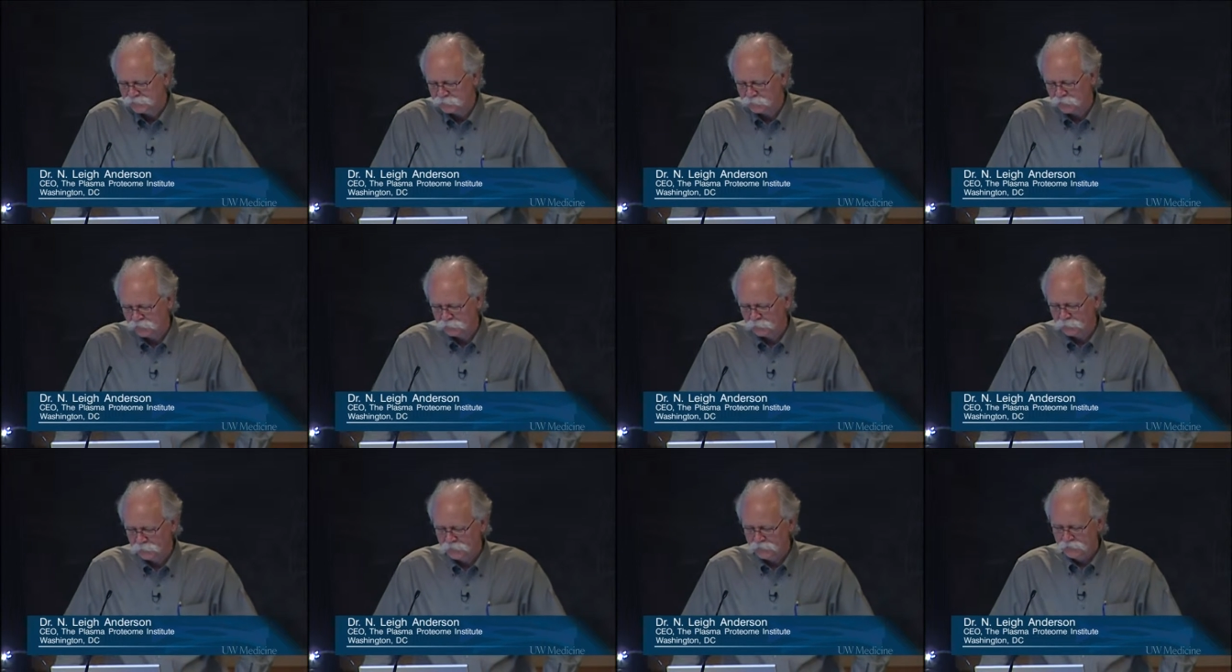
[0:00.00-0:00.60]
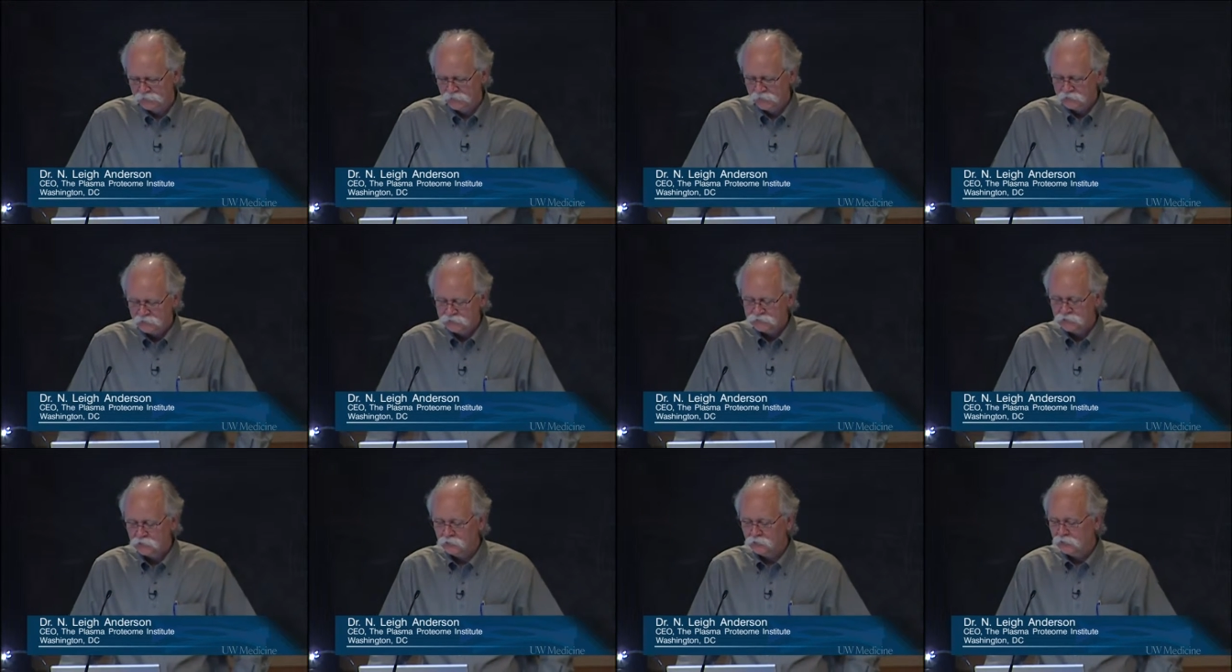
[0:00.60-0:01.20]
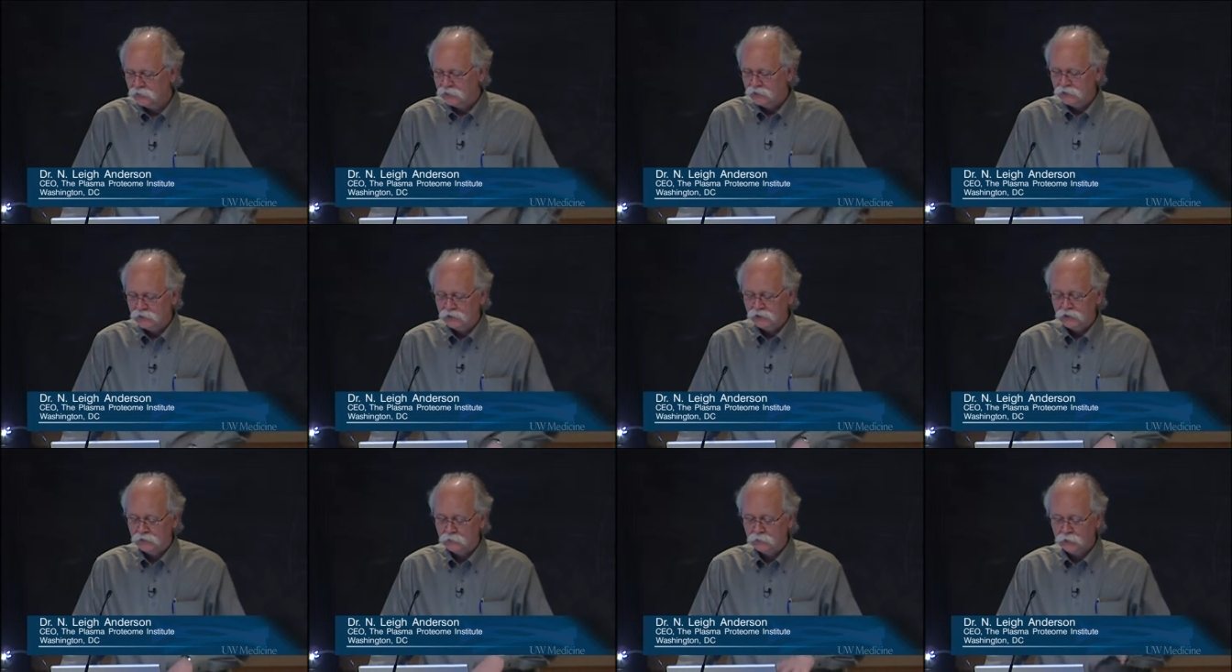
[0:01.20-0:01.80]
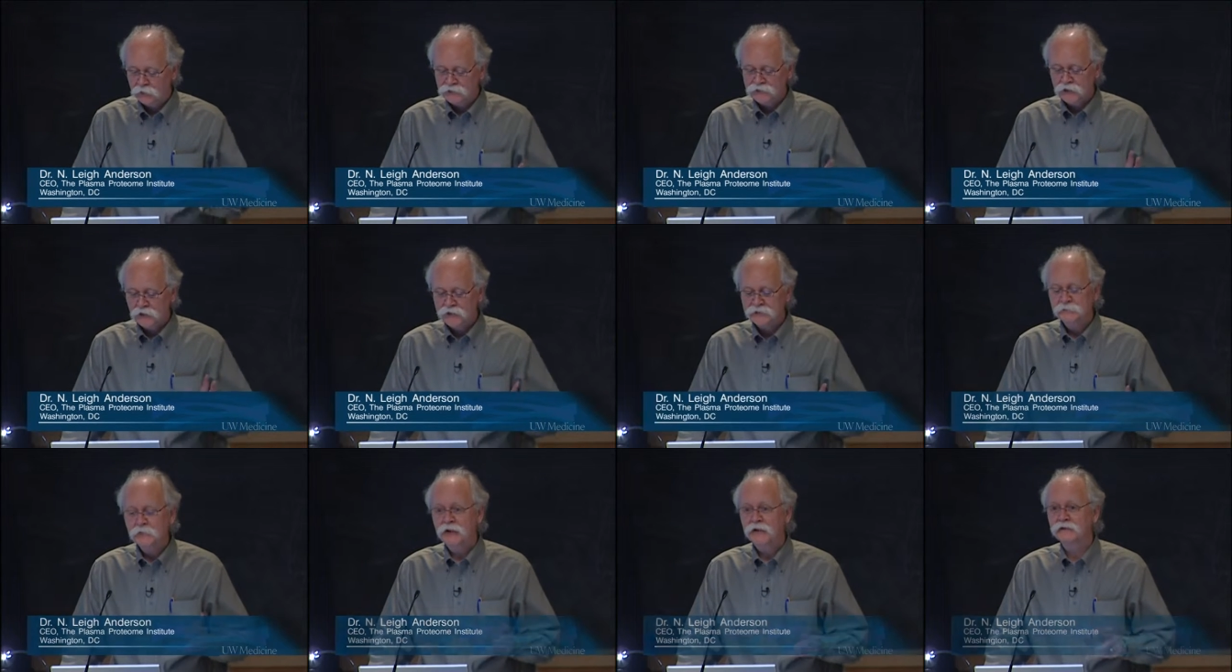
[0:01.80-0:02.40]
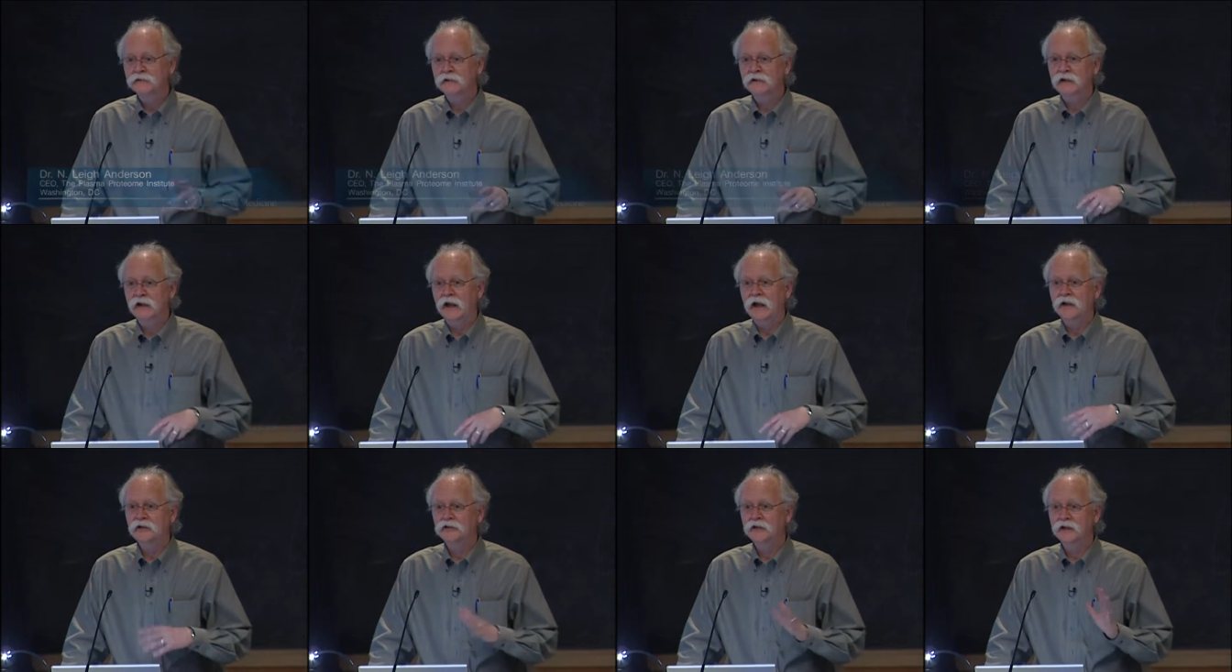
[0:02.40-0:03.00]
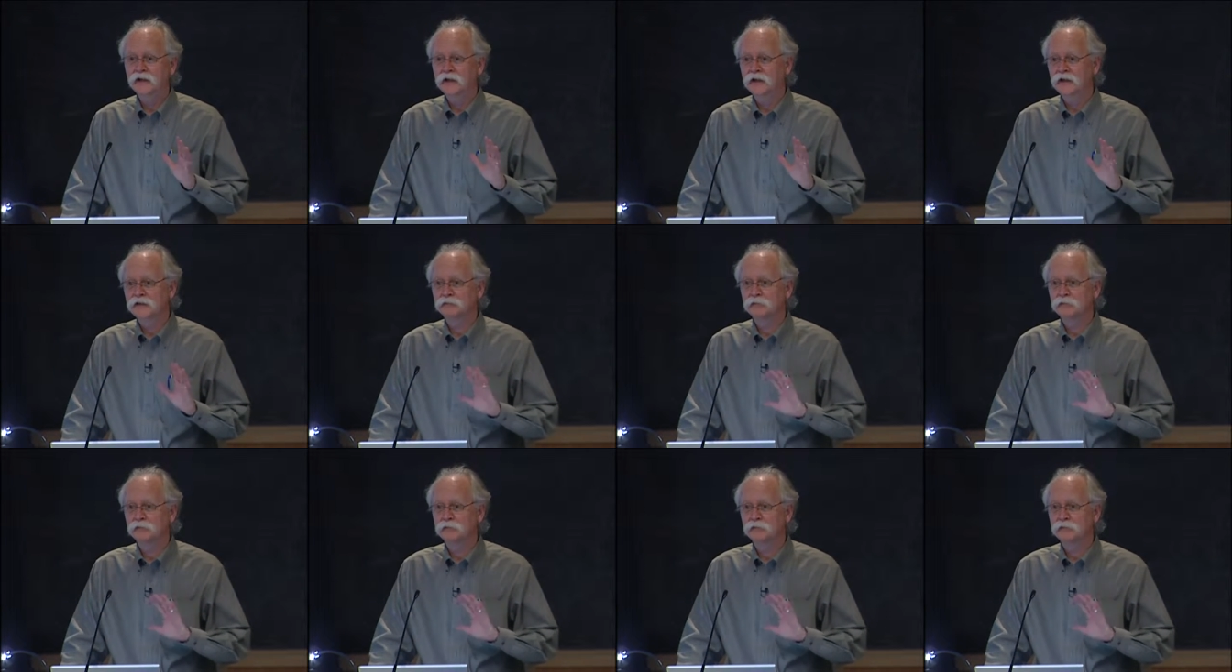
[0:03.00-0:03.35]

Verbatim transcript: But so, personalized medicine actually is